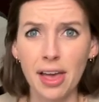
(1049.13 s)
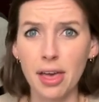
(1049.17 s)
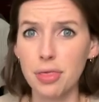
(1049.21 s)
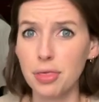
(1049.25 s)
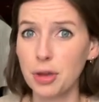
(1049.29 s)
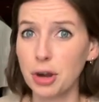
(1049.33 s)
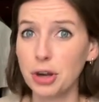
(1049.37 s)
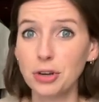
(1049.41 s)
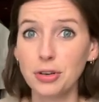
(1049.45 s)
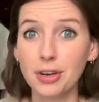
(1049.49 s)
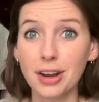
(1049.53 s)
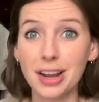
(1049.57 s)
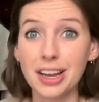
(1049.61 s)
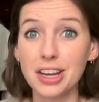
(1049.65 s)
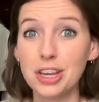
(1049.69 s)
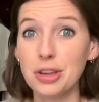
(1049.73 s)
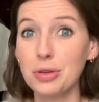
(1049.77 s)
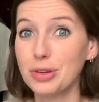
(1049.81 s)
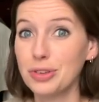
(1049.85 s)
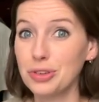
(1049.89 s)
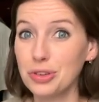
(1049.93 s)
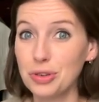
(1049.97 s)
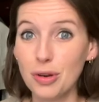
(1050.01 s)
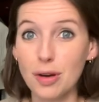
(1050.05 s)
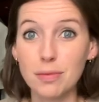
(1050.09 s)
Third grade, you
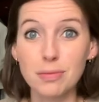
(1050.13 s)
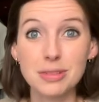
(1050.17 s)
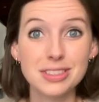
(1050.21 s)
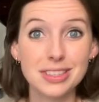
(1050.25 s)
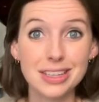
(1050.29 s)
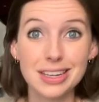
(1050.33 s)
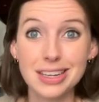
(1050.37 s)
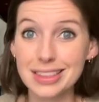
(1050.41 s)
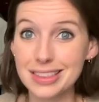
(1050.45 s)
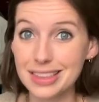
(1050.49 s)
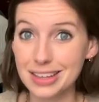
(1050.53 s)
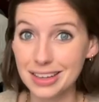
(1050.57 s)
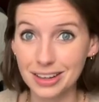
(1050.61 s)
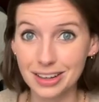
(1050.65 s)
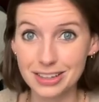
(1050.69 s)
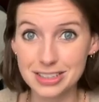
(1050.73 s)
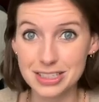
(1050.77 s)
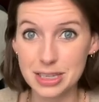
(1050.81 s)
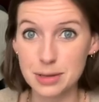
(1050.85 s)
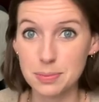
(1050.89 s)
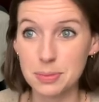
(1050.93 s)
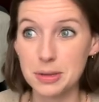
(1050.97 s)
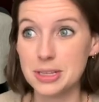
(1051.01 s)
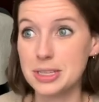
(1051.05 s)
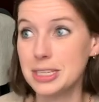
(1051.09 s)
can do almost anything on
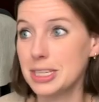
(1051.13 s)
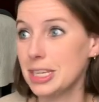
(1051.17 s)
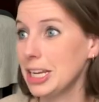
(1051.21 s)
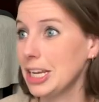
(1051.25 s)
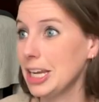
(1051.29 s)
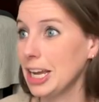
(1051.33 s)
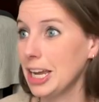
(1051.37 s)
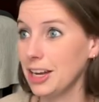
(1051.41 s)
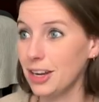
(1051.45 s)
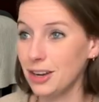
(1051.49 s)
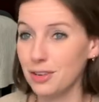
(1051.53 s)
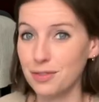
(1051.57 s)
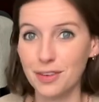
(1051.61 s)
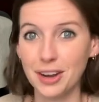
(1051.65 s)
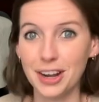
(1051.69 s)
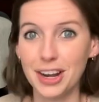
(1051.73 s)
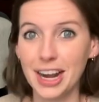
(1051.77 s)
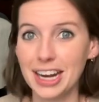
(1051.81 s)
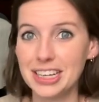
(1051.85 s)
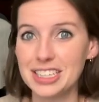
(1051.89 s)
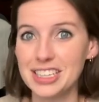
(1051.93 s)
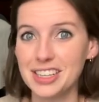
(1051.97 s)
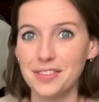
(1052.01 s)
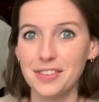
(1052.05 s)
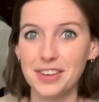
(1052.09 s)
TPT, any fun
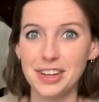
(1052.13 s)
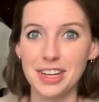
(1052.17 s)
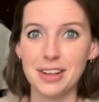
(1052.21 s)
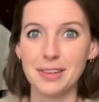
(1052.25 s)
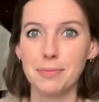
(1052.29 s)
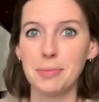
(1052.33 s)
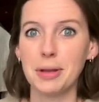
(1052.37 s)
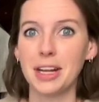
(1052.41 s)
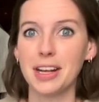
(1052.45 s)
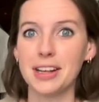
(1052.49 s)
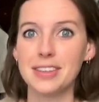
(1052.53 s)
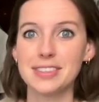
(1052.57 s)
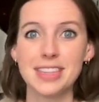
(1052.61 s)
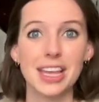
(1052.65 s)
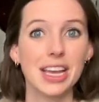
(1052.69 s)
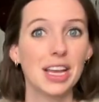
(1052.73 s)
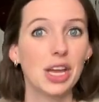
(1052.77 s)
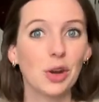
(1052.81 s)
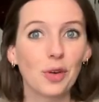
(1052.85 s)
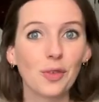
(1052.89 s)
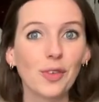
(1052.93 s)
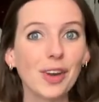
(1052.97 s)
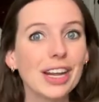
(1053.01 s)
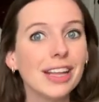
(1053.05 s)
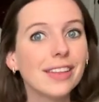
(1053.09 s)
activity, because they
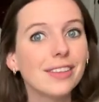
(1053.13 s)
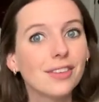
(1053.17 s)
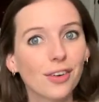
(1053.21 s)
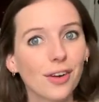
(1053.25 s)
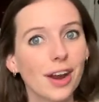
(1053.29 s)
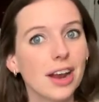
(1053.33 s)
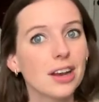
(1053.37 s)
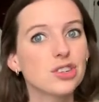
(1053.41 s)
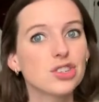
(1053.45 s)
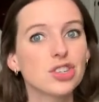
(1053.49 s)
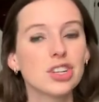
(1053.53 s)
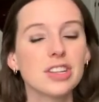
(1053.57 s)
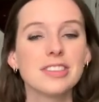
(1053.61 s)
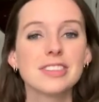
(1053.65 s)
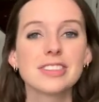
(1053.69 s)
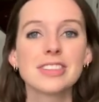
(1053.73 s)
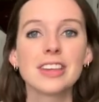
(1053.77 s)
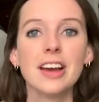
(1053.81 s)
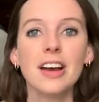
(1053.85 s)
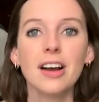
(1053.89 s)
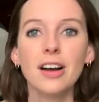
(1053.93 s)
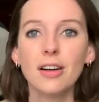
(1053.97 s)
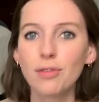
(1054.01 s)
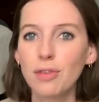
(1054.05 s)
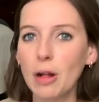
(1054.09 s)
can read directions,
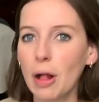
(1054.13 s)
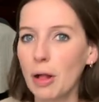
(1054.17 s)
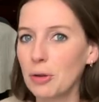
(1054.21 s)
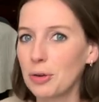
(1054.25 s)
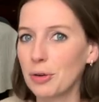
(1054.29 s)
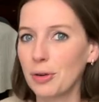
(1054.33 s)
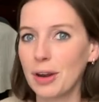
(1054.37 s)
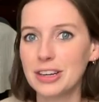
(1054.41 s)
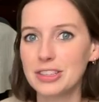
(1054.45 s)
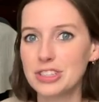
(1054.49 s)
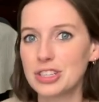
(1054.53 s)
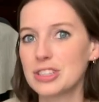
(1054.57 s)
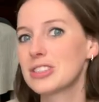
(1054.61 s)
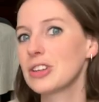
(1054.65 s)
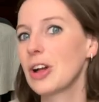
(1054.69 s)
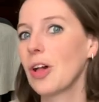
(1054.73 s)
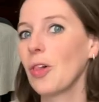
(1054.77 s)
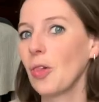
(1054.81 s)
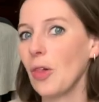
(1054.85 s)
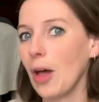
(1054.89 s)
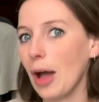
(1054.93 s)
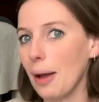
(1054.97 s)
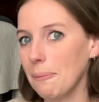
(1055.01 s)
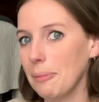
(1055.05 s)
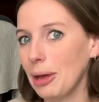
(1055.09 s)
follow directions a
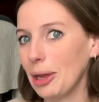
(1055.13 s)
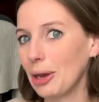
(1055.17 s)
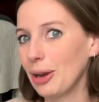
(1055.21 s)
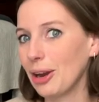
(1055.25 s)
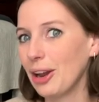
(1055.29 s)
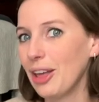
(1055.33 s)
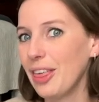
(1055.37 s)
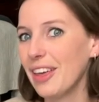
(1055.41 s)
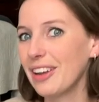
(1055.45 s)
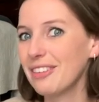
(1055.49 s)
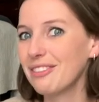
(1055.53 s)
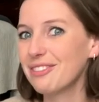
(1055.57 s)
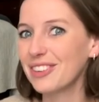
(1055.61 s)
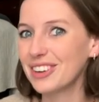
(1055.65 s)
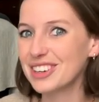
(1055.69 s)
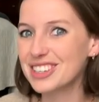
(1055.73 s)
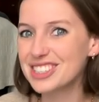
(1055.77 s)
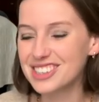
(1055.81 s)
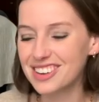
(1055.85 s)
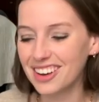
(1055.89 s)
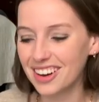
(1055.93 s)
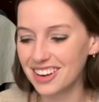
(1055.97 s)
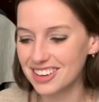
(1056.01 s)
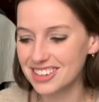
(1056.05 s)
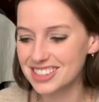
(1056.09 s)
lot better than
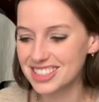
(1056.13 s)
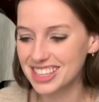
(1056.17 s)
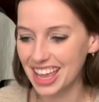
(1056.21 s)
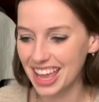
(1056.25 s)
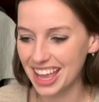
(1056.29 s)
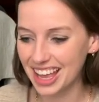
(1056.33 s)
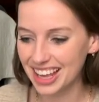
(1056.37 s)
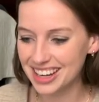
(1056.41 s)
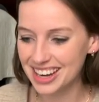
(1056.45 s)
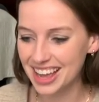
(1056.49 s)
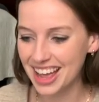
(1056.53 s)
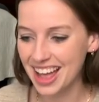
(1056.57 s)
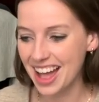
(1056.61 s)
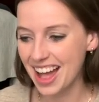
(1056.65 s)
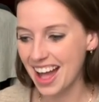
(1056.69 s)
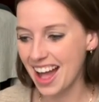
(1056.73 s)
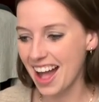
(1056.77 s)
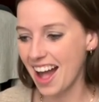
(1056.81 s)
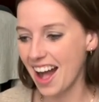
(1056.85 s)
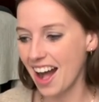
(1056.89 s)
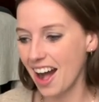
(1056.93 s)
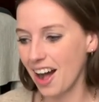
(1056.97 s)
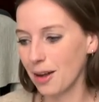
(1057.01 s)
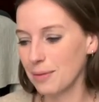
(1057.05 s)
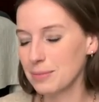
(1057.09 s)
first graders can.
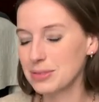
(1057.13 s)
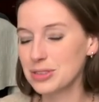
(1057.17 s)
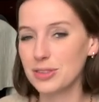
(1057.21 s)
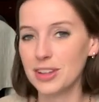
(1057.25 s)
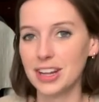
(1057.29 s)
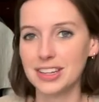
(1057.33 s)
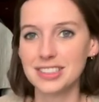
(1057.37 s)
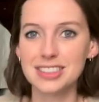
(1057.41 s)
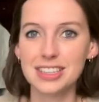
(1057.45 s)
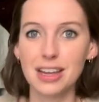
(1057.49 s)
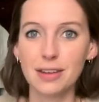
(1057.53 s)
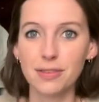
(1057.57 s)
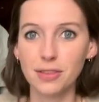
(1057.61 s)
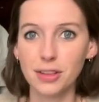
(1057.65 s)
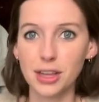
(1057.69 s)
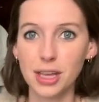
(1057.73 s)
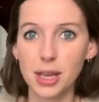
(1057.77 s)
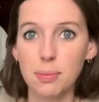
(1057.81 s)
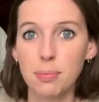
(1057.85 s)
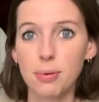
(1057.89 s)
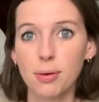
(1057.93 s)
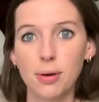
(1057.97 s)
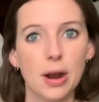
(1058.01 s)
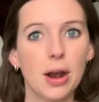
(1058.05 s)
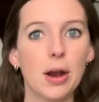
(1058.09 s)
So that's definitely
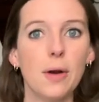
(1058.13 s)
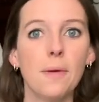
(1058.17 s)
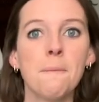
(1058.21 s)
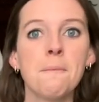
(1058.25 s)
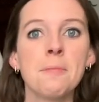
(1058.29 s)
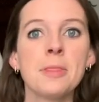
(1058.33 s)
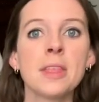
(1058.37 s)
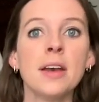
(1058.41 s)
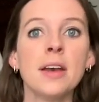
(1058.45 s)
a pro.